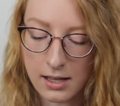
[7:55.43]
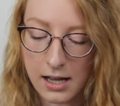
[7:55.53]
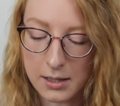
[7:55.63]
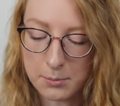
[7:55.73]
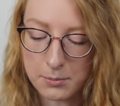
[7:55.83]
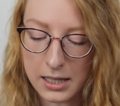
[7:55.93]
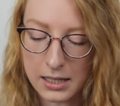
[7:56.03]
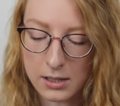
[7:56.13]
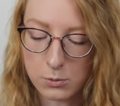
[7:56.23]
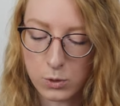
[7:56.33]
I
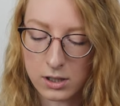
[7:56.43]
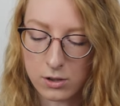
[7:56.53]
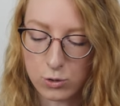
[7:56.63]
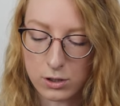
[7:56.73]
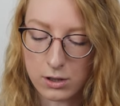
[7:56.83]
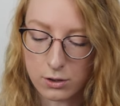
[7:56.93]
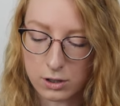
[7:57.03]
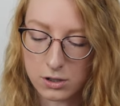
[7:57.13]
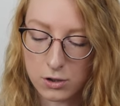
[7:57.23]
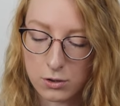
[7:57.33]
made one hundred
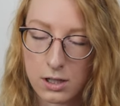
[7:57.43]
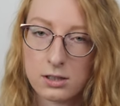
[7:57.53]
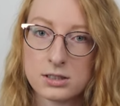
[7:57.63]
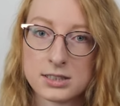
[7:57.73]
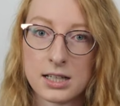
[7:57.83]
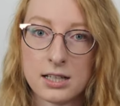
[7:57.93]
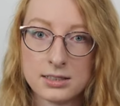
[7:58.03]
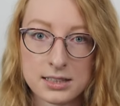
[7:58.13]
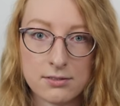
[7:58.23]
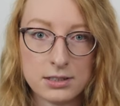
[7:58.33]
thirty-two dollars
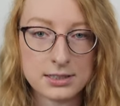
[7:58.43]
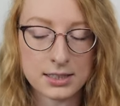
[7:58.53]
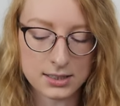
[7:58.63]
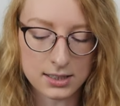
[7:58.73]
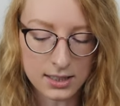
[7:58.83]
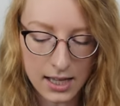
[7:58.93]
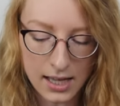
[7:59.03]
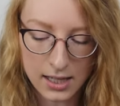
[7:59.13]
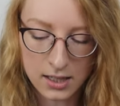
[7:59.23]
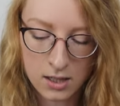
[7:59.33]
and seventy cents a
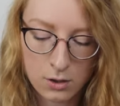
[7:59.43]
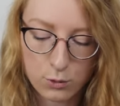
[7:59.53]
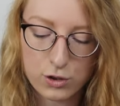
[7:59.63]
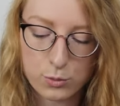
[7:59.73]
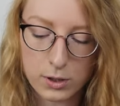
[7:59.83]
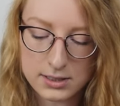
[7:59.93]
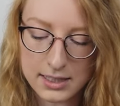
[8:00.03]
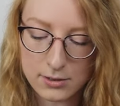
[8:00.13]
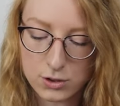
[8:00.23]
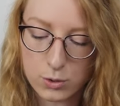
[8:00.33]
day, which works out